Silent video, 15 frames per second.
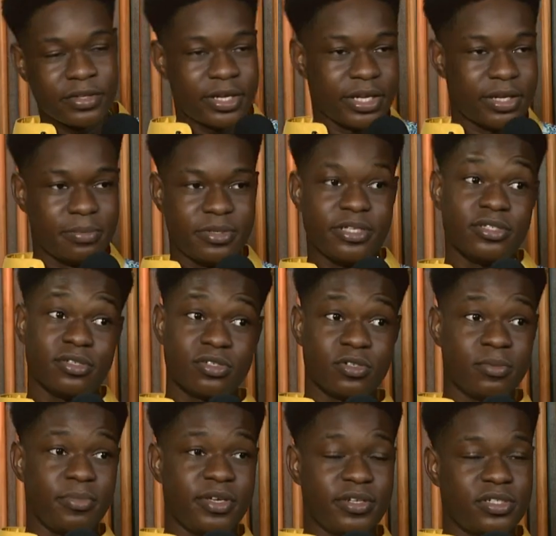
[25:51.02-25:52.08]
And he's also
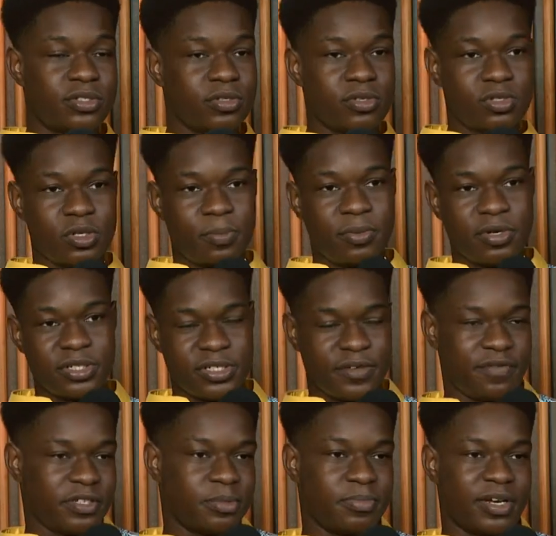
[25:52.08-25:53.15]
been so supportive.
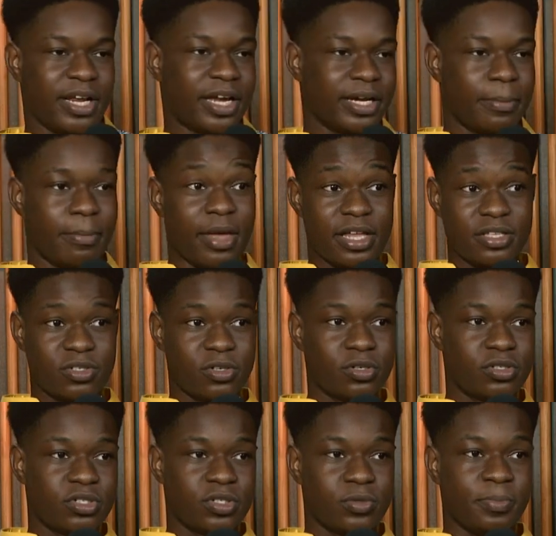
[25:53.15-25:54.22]
He's been like a mentor
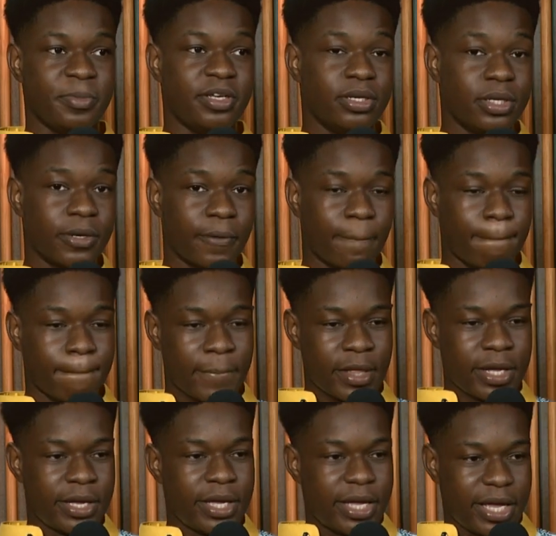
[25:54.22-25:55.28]
to me.
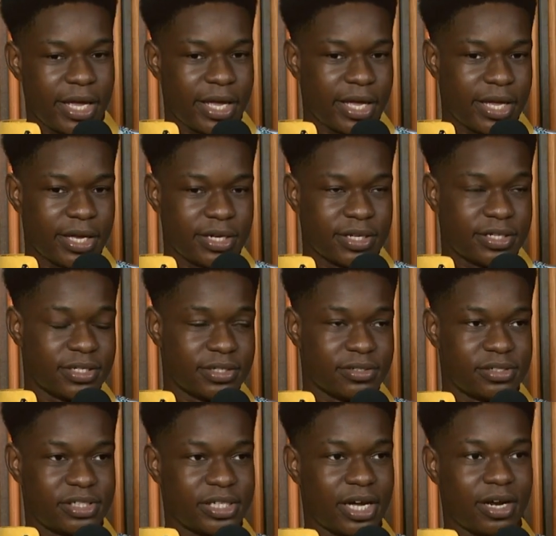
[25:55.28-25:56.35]
And
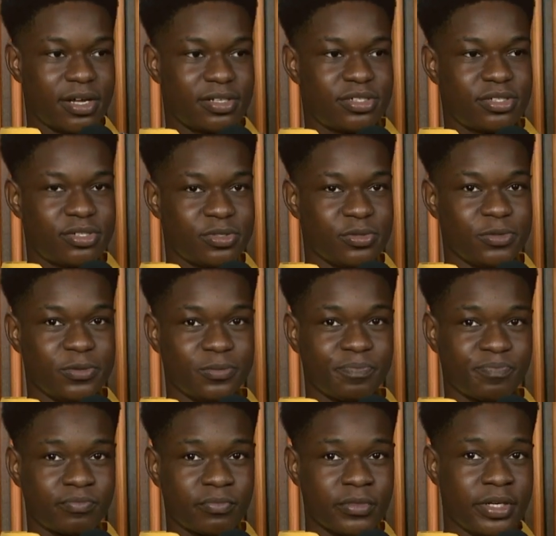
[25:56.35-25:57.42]
shout outs to
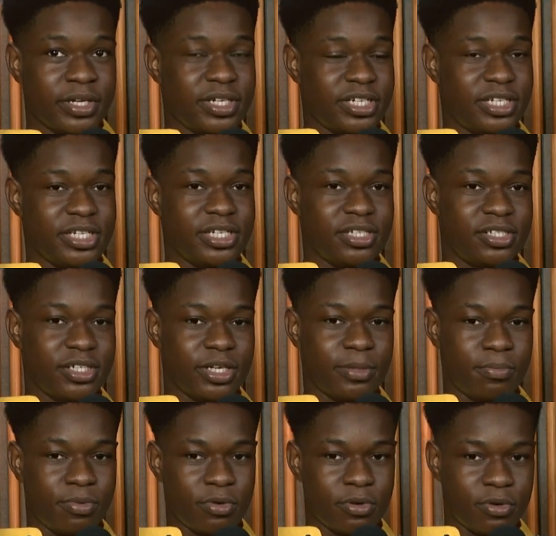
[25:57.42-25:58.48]
DJ
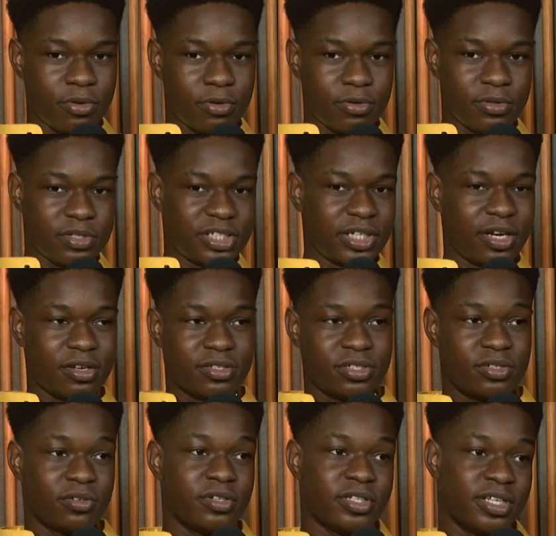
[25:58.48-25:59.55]
Blow. Shout outs
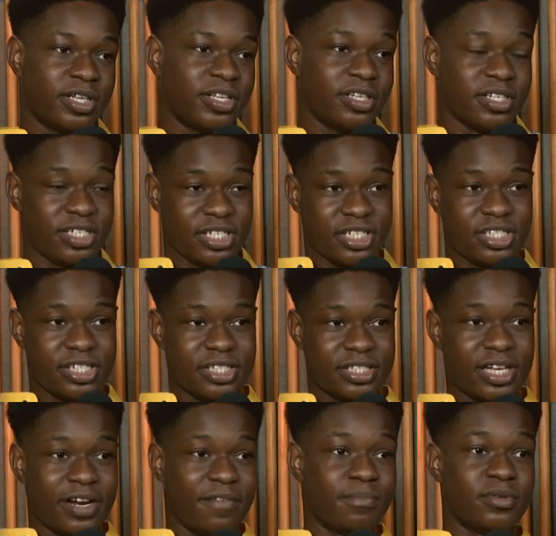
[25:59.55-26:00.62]
to all the other DJs
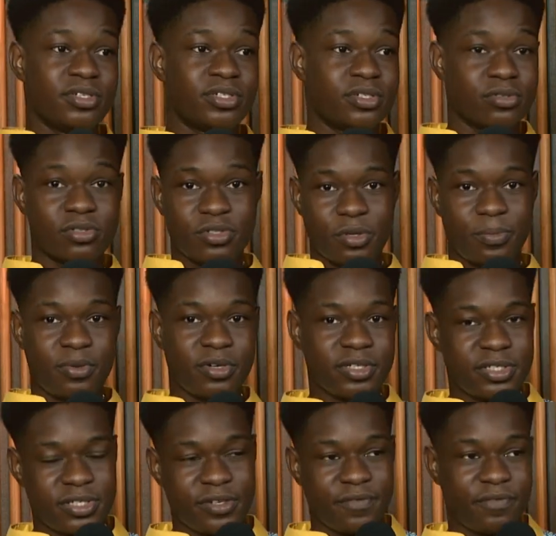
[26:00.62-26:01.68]
that have been so
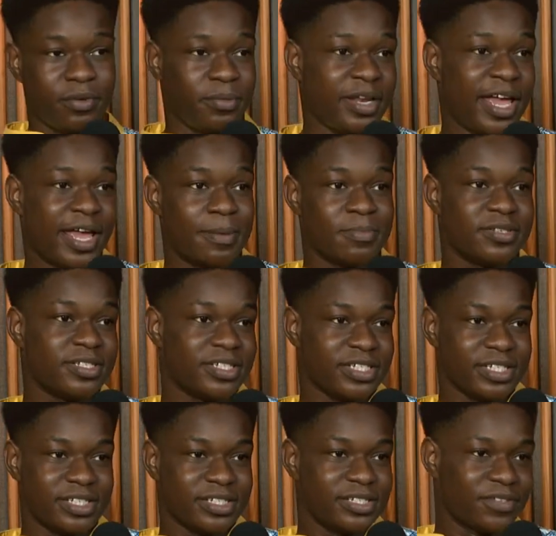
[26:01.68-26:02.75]
supportive, from the
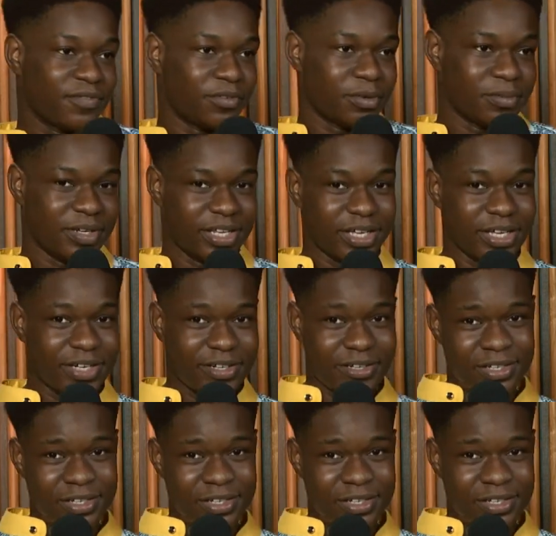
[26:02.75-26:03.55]
MCs, from the